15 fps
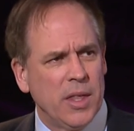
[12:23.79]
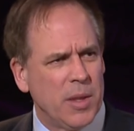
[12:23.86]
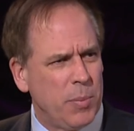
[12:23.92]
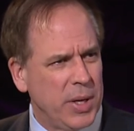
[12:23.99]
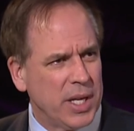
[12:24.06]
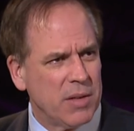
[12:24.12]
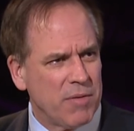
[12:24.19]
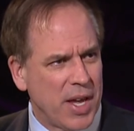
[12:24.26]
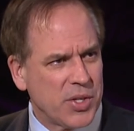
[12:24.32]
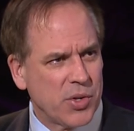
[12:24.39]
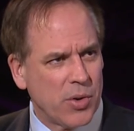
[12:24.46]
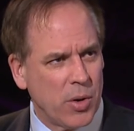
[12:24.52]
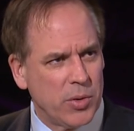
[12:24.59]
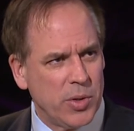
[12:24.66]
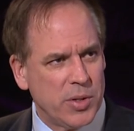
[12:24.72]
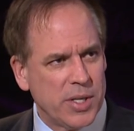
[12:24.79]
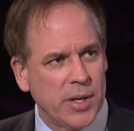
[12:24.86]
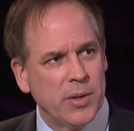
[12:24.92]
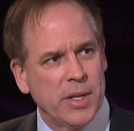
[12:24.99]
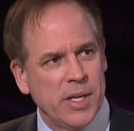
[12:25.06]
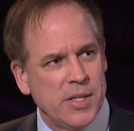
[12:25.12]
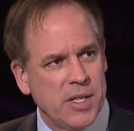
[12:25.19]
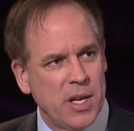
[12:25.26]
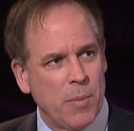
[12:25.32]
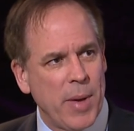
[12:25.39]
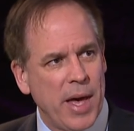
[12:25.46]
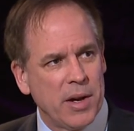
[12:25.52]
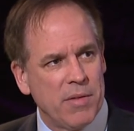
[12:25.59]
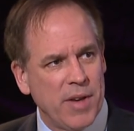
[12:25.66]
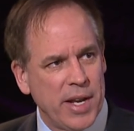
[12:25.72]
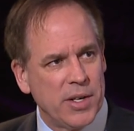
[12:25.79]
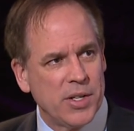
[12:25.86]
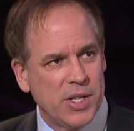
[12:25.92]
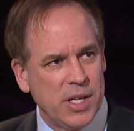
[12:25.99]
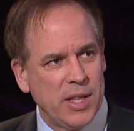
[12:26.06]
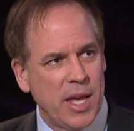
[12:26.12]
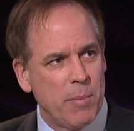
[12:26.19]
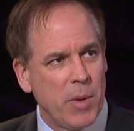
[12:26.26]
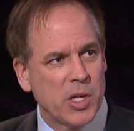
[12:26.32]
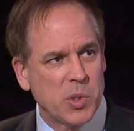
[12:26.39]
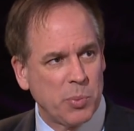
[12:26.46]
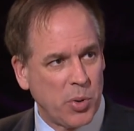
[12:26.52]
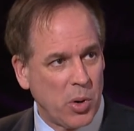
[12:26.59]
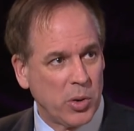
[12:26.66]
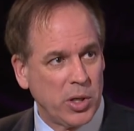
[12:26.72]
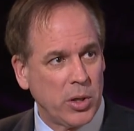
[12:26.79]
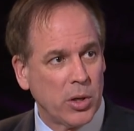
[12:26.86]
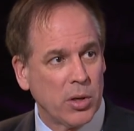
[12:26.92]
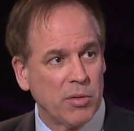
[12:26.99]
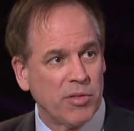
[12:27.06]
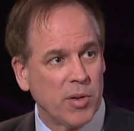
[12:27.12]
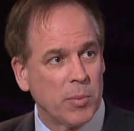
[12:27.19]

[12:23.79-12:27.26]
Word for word: the big investor-owned utilities, the amount of energy they must procure yep.